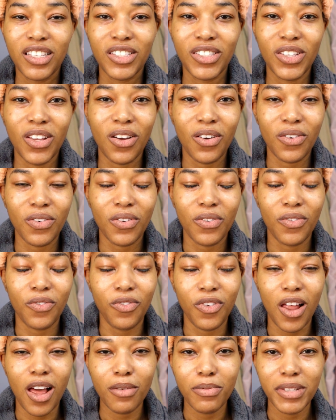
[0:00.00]
So
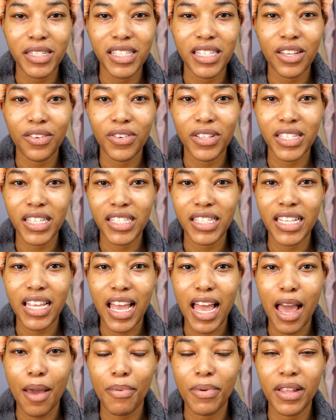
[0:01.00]
Vlogmas series is
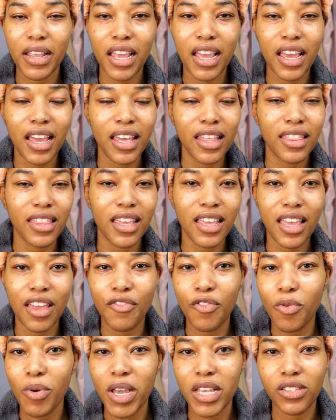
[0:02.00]
still happening. The
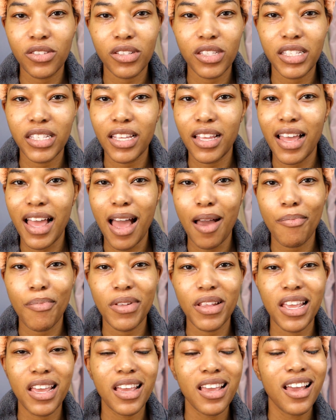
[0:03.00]
giveaways are still
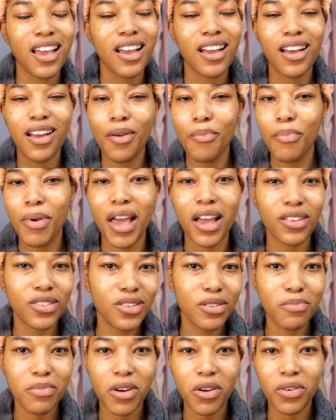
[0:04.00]
happening. Come back
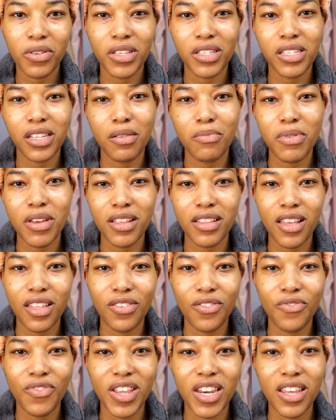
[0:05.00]
tomorrow. There's going to be
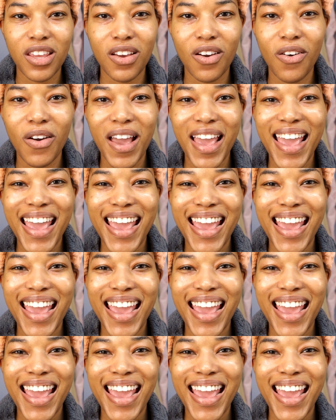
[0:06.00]
another video.